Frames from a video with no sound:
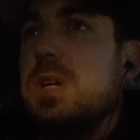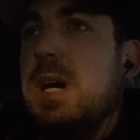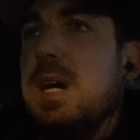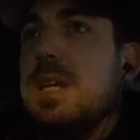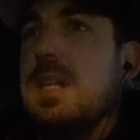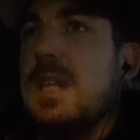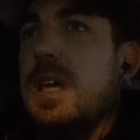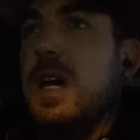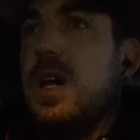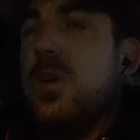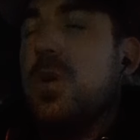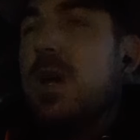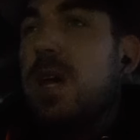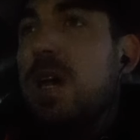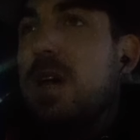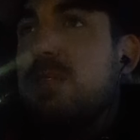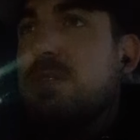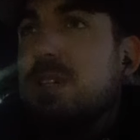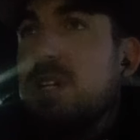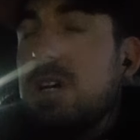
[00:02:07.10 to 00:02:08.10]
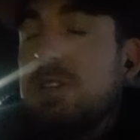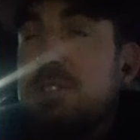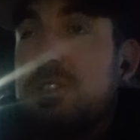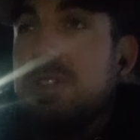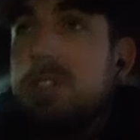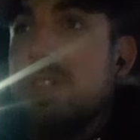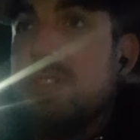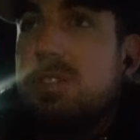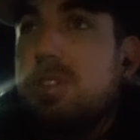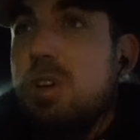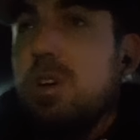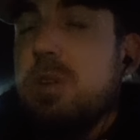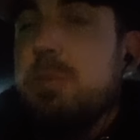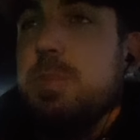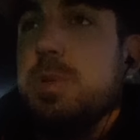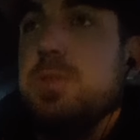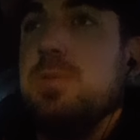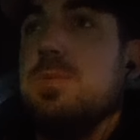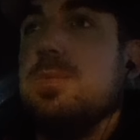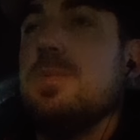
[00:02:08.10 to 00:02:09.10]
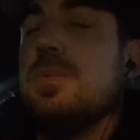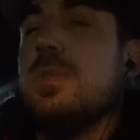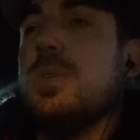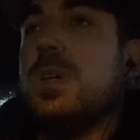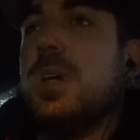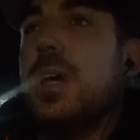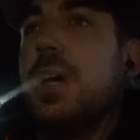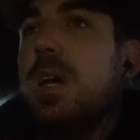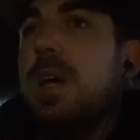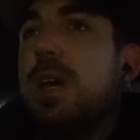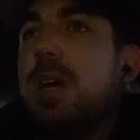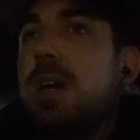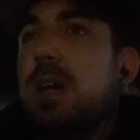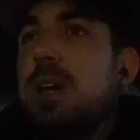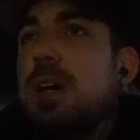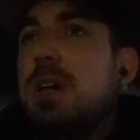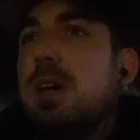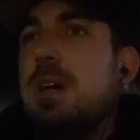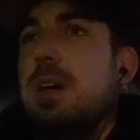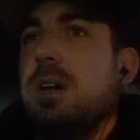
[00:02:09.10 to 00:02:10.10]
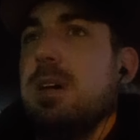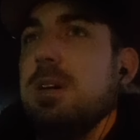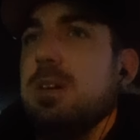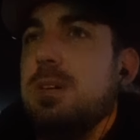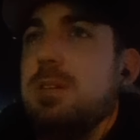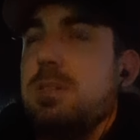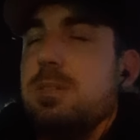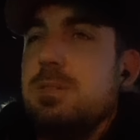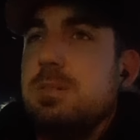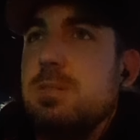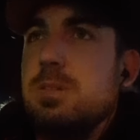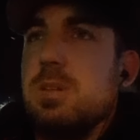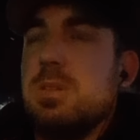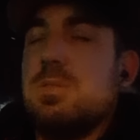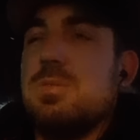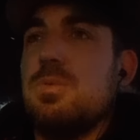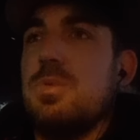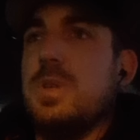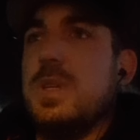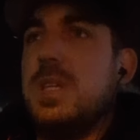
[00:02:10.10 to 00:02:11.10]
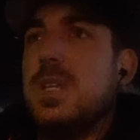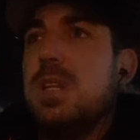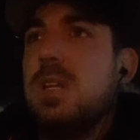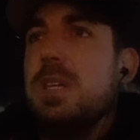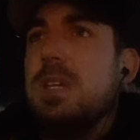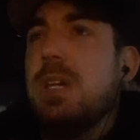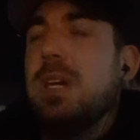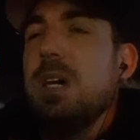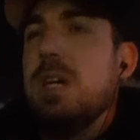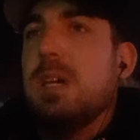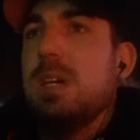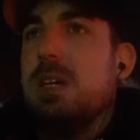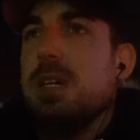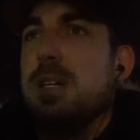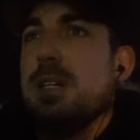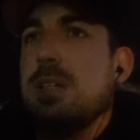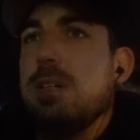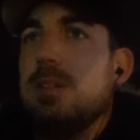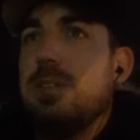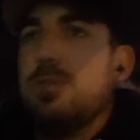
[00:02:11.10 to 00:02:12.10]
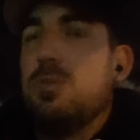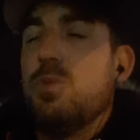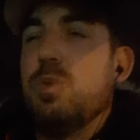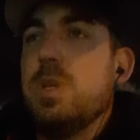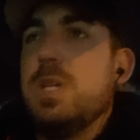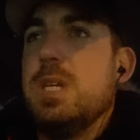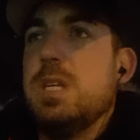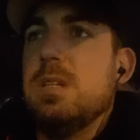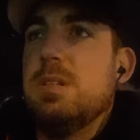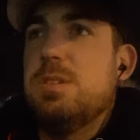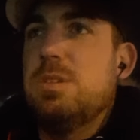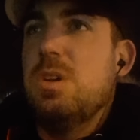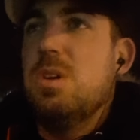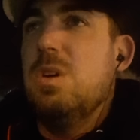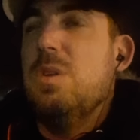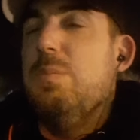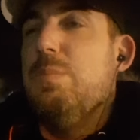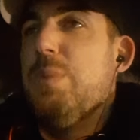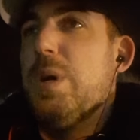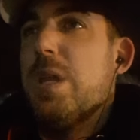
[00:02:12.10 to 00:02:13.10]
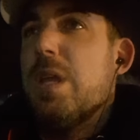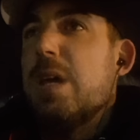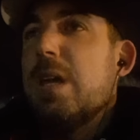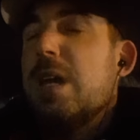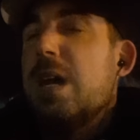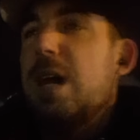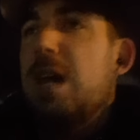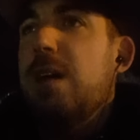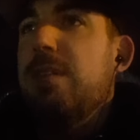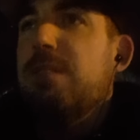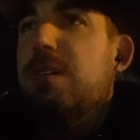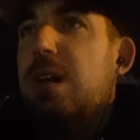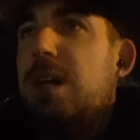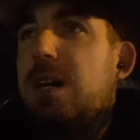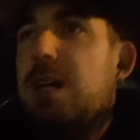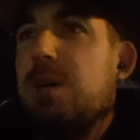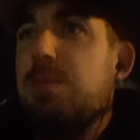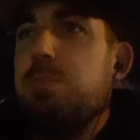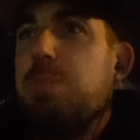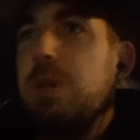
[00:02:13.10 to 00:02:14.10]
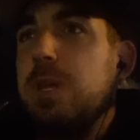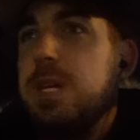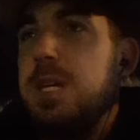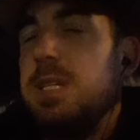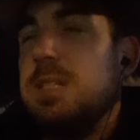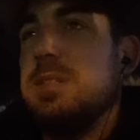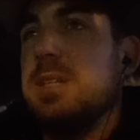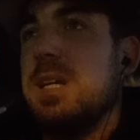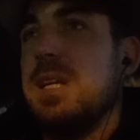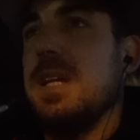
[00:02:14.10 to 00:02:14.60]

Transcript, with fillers: I now have gotten a job. Uh, not really a real job, but I have a, a place I